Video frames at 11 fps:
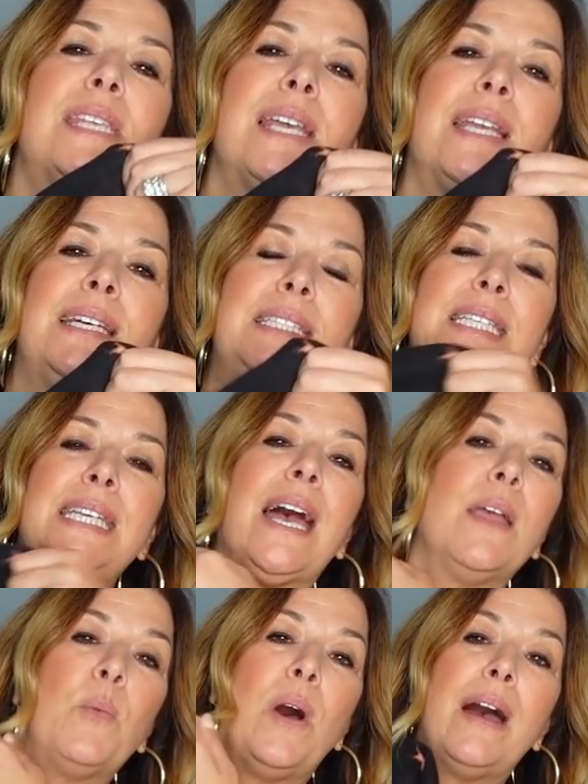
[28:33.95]
like a D
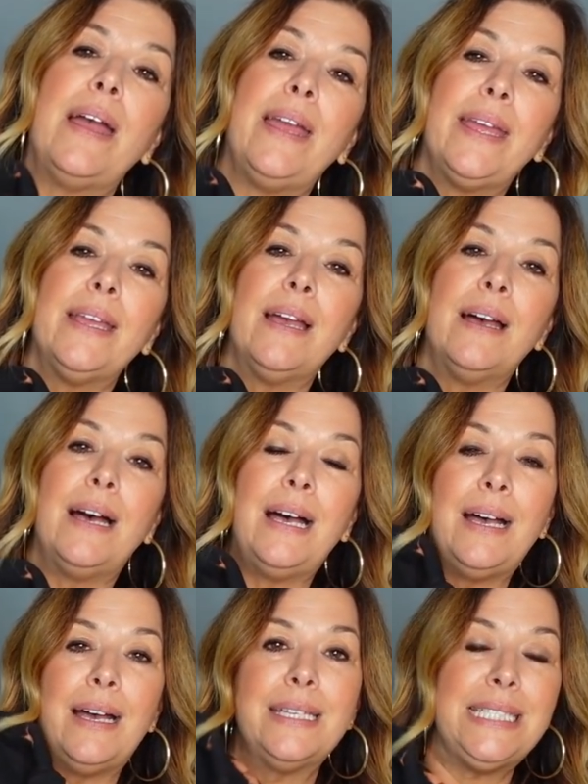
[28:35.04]
I Y
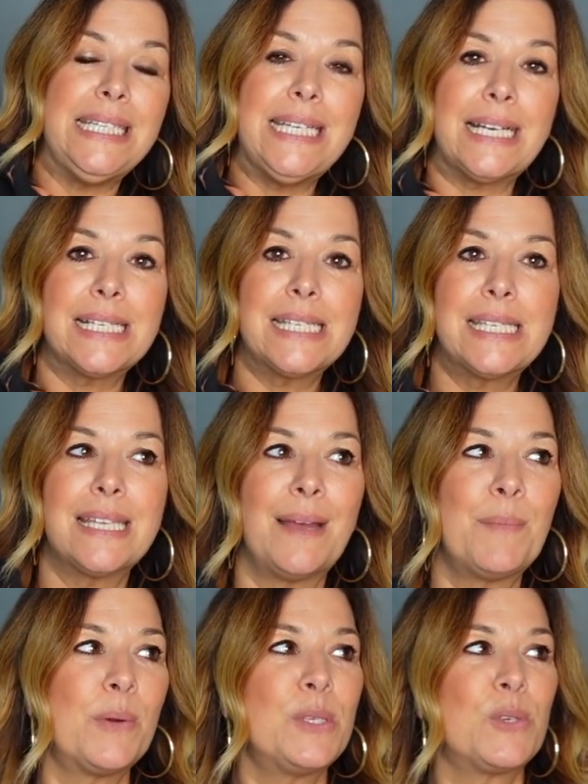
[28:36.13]
Adidas.
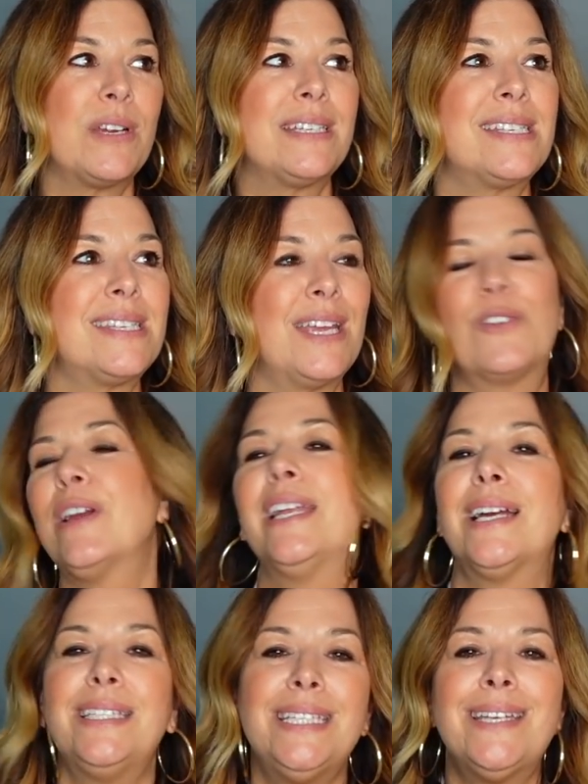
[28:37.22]
I'm always trying to say it right,
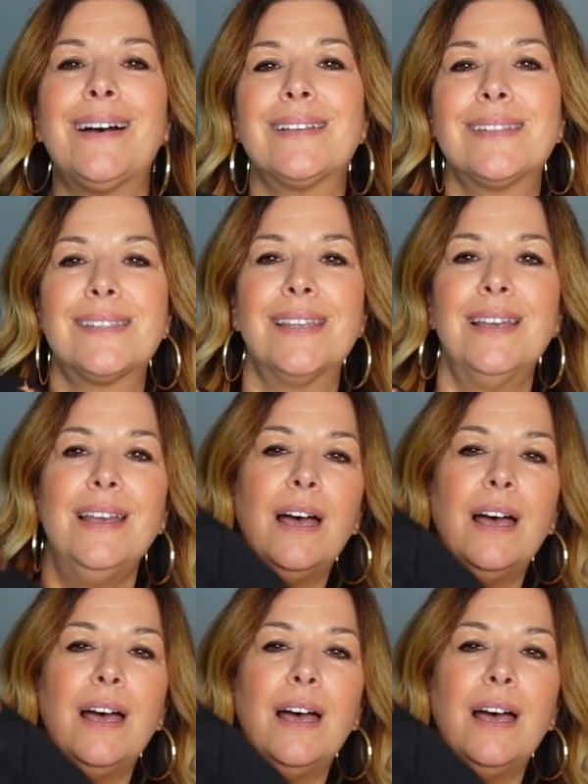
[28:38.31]
Adidas.